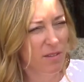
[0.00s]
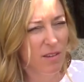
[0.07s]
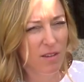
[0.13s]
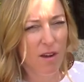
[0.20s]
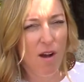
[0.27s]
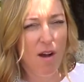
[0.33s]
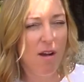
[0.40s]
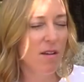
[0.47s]

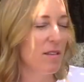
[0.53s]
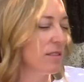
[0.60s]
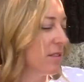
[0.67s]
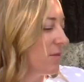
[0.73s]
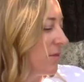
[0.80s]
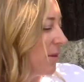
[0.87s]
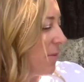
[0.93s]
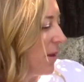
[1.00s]
calls
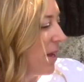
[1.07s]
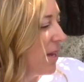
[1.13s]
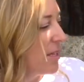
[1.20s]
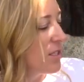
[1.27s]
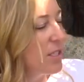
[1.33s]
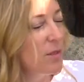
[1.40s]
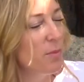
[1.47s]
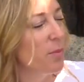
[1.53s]
from
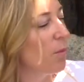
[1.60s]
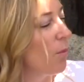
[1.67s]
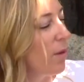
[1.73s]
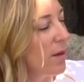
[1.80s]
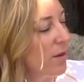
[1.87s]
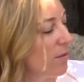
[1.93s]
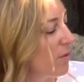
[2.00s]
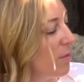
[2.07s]
just
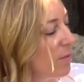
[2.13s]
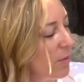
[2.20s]
wonderful,